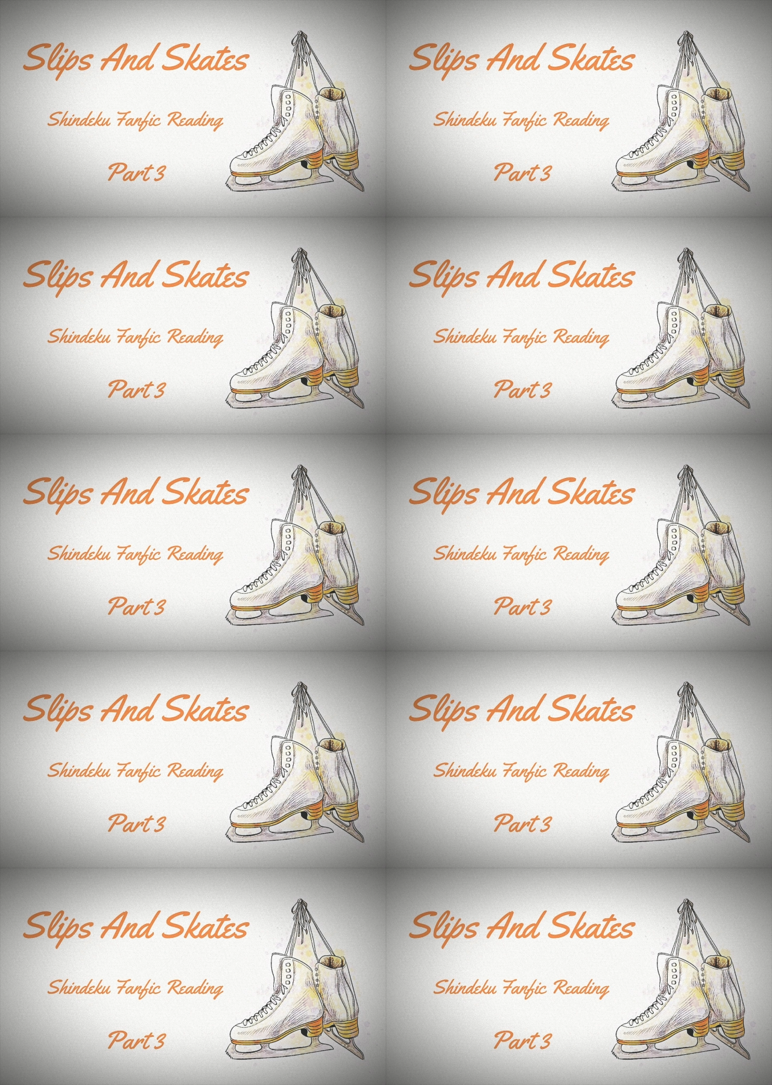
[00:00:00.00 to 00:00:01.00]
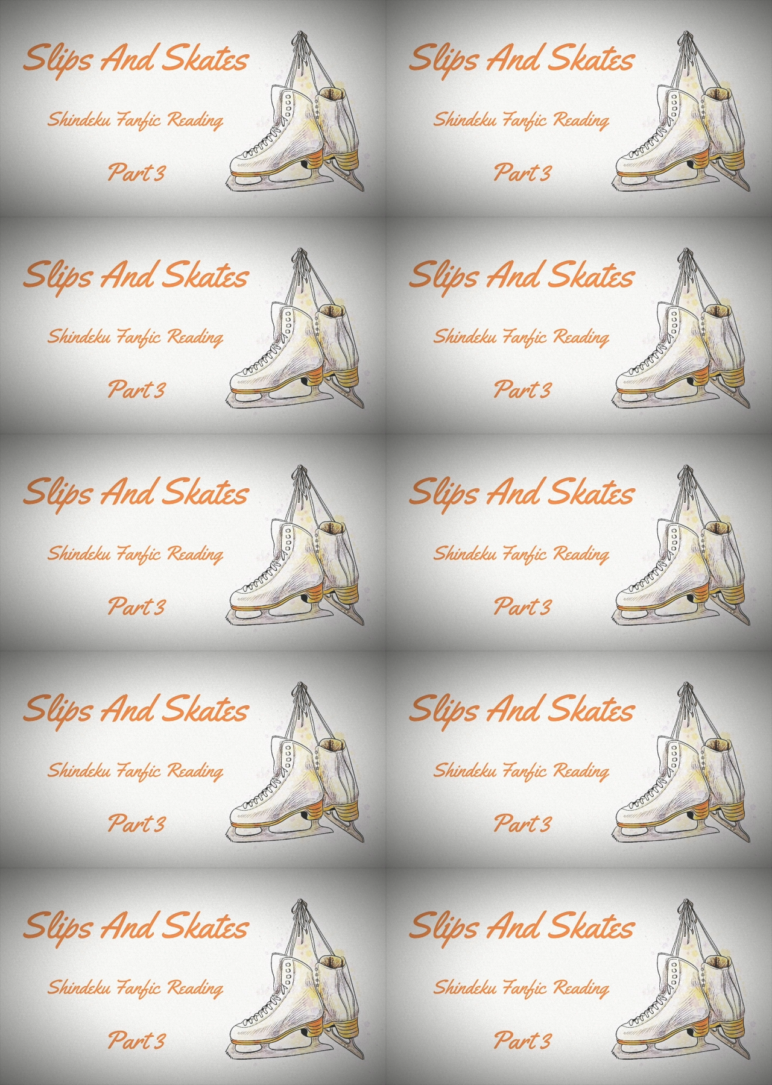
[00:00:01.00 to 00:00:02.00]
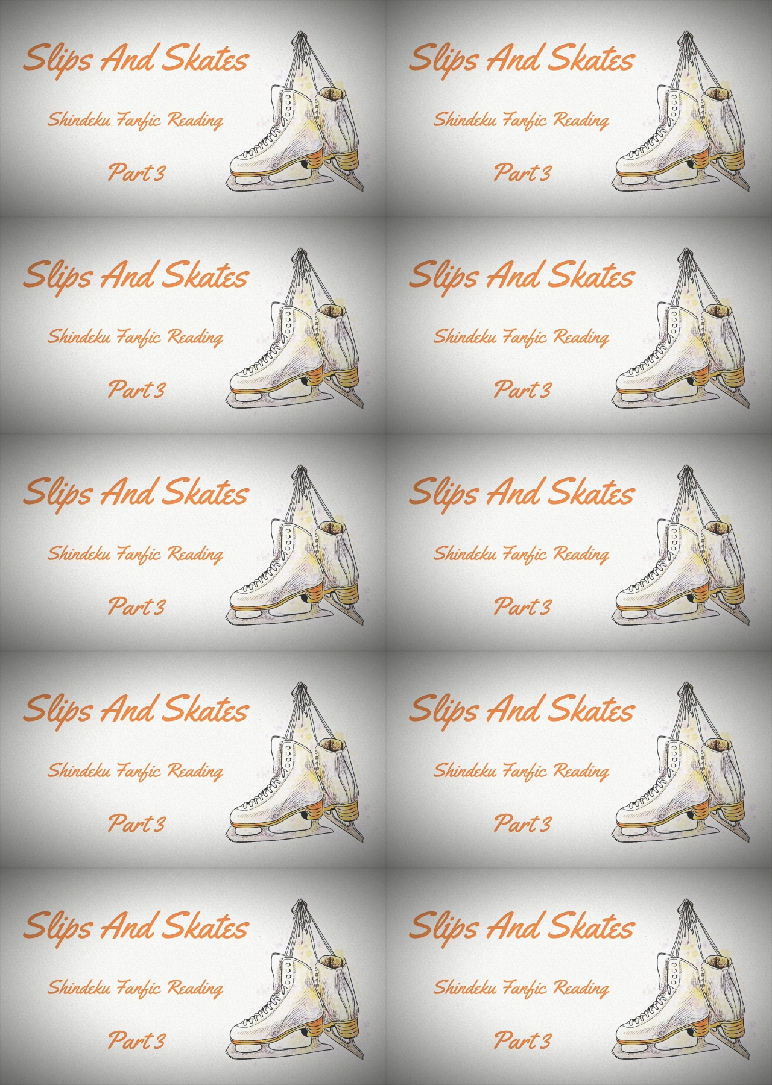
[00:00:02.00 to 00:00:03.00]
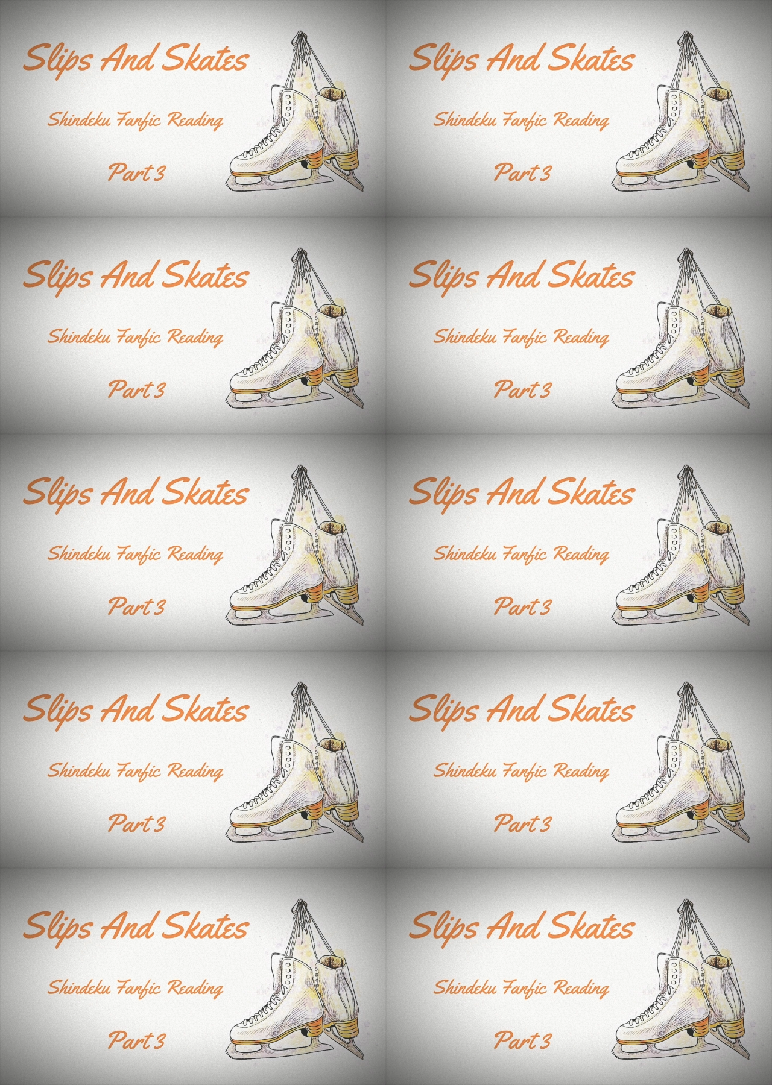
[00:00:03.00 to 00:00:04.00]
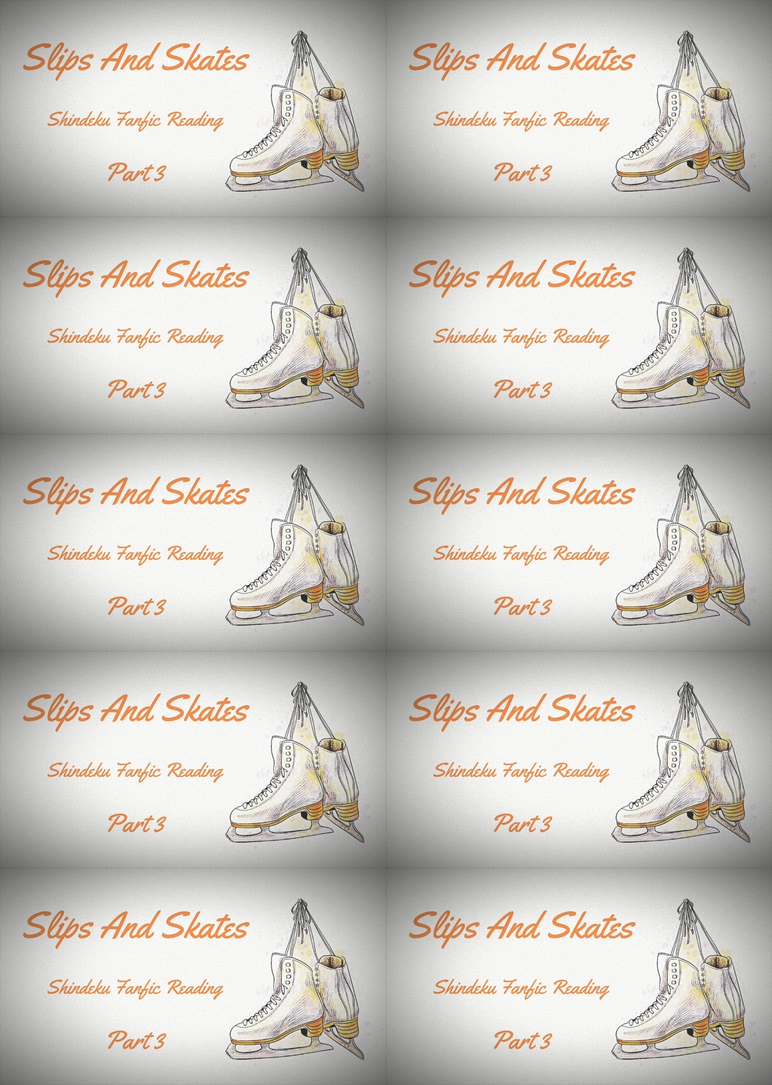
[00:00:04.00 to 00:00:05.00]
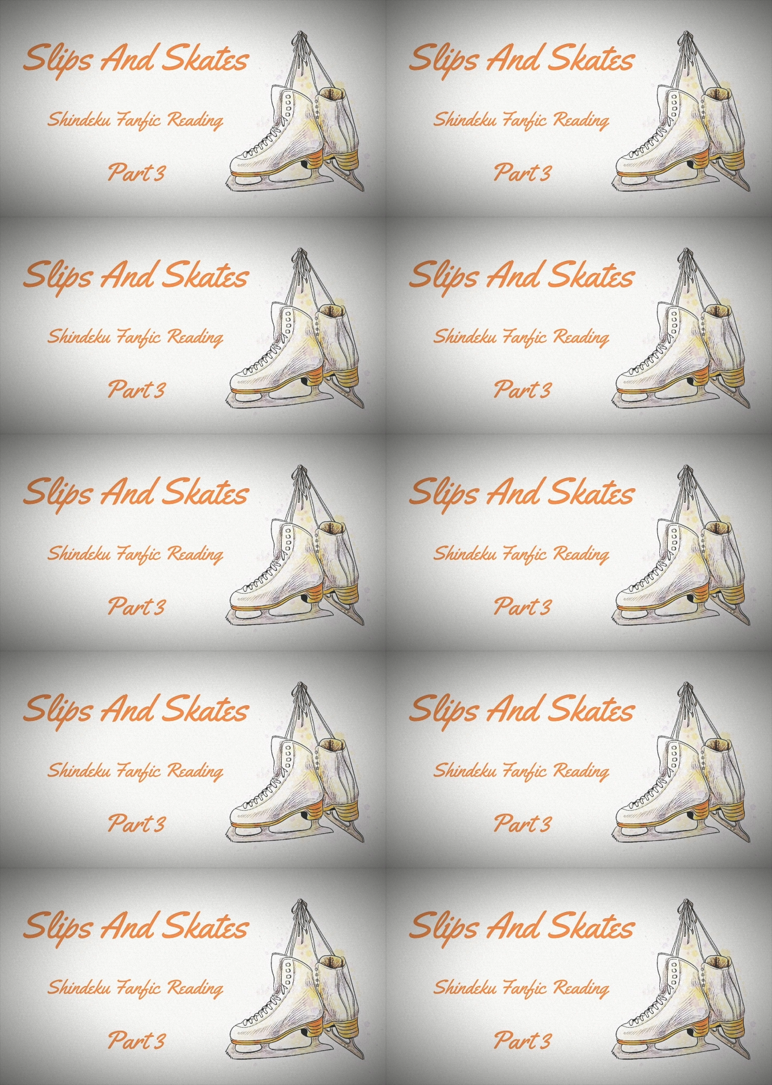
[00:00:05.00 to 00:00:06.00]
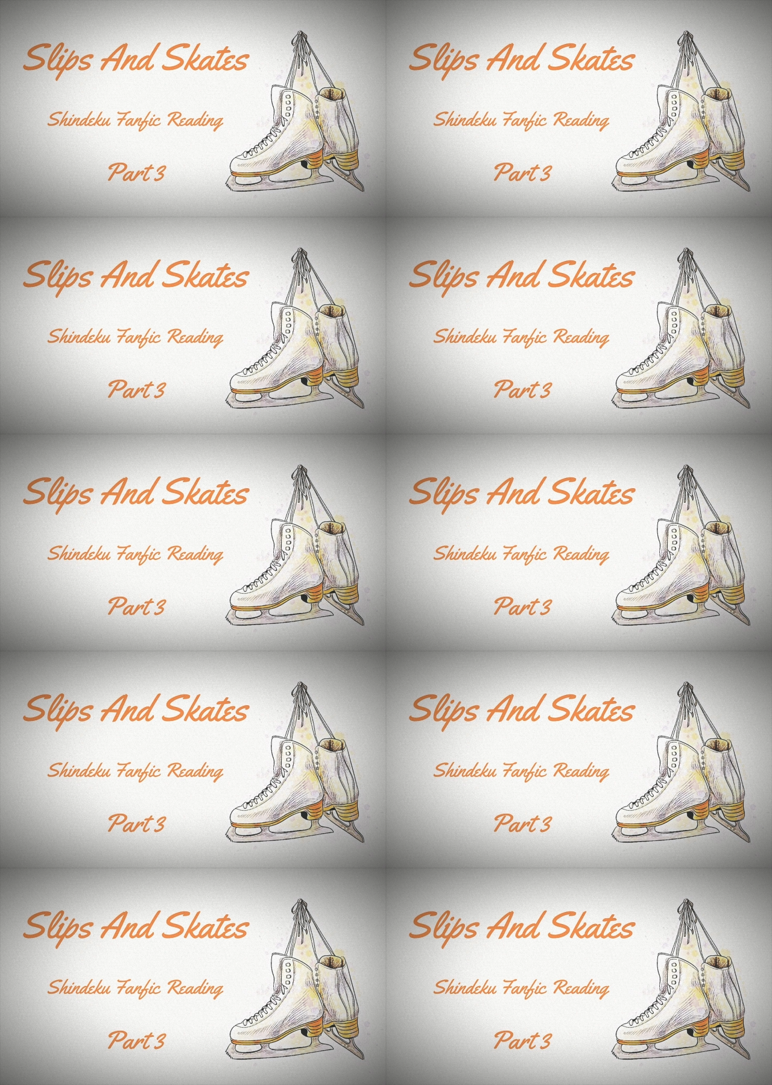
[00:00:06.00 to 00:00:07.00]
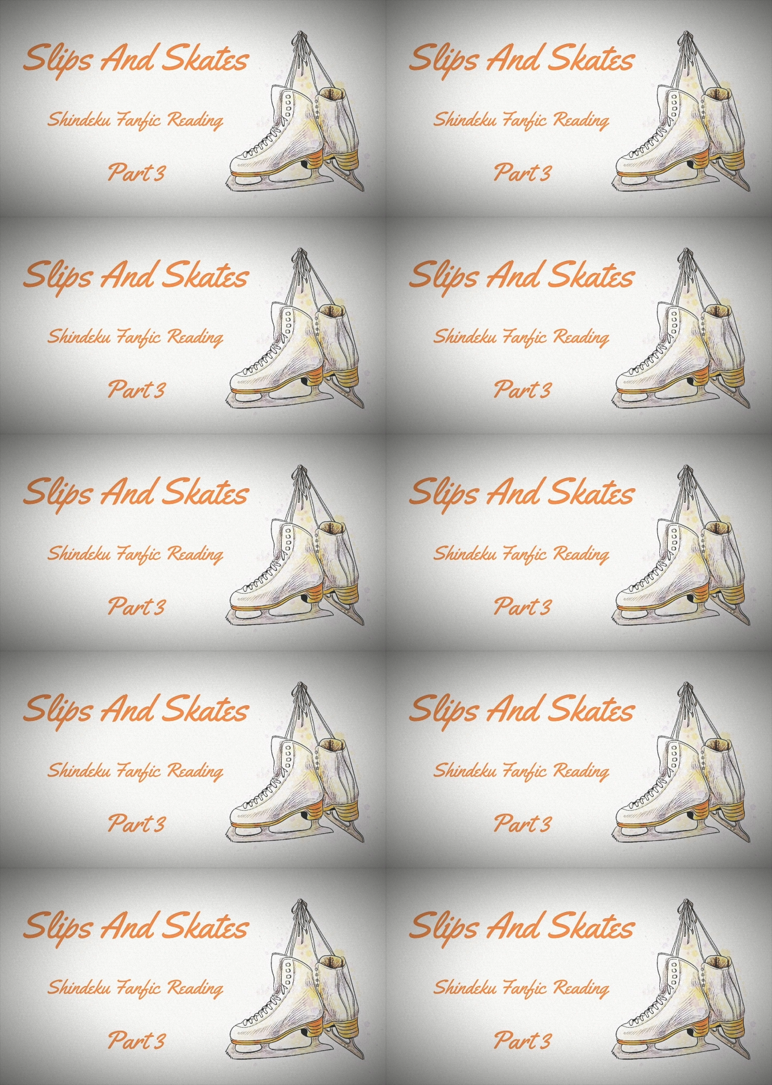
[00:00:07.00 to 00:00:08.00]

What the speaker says: [unreadable: no face in view]